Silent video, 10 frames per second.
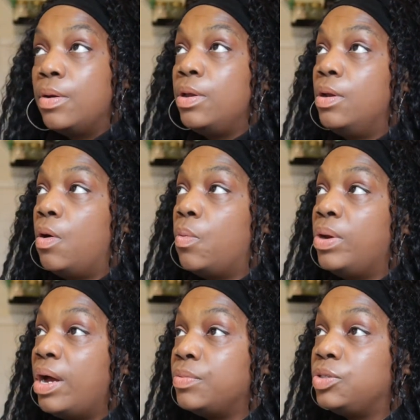You know,
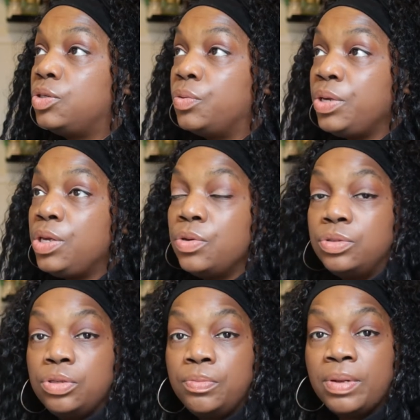when I was doing
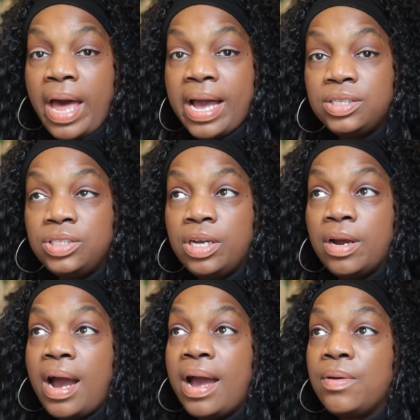YouTube last
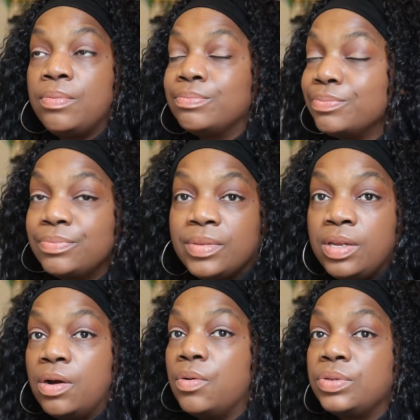year, I,
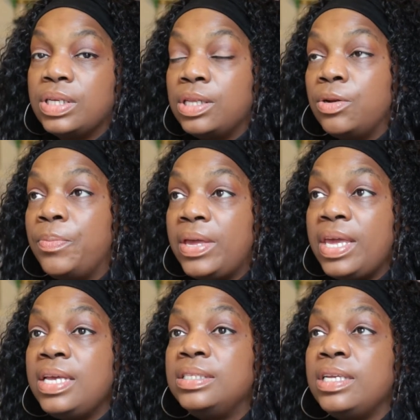you know, it was a little bit
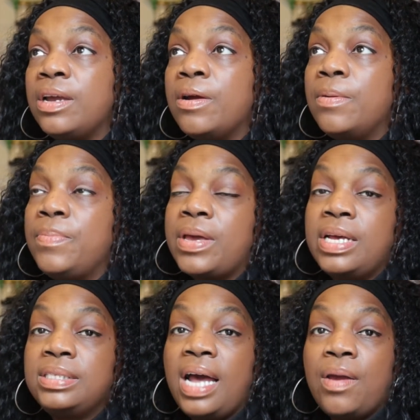easier
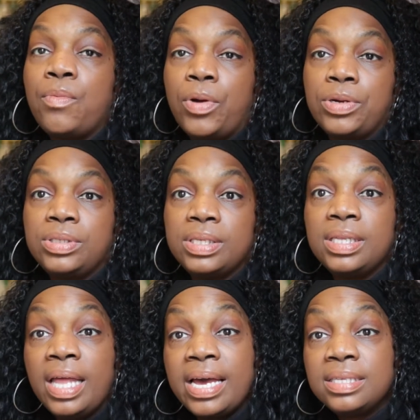because I worked
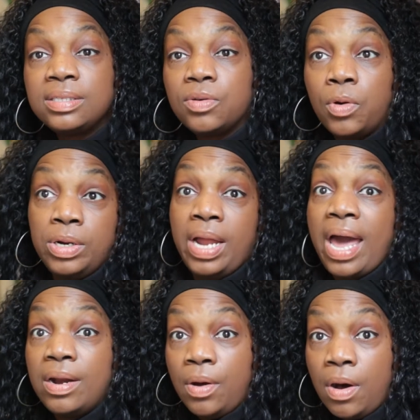less or
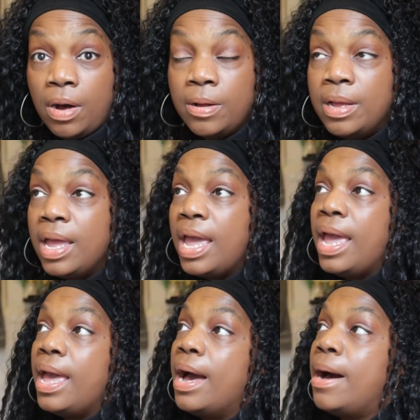not at all.
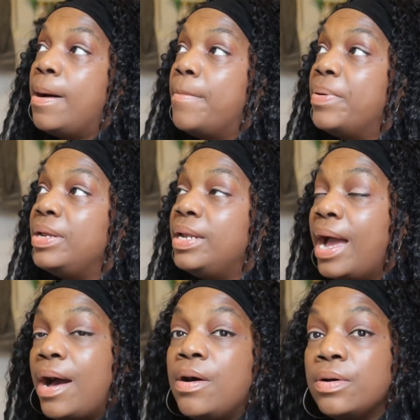Uh, but
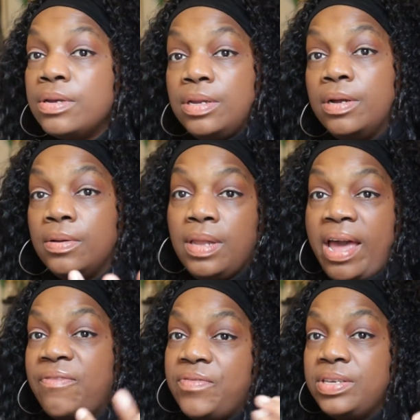now, you know,
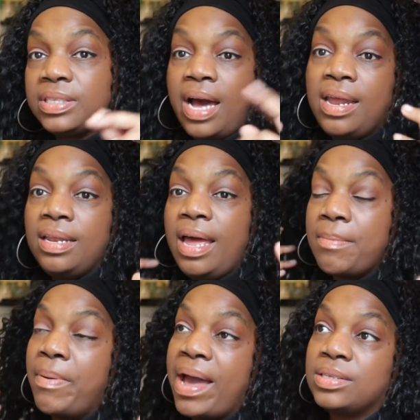life is kind of
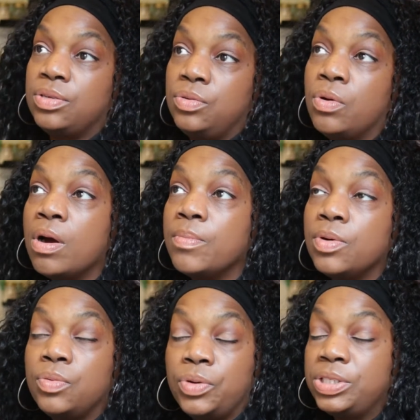like back to
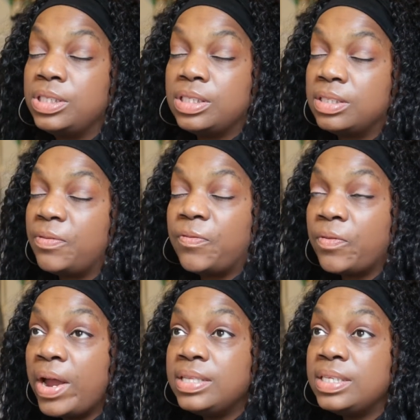normal, which is
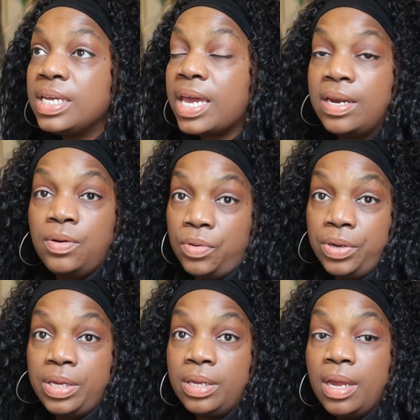frantic and
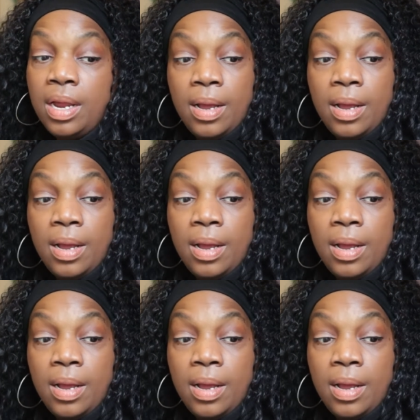annoying.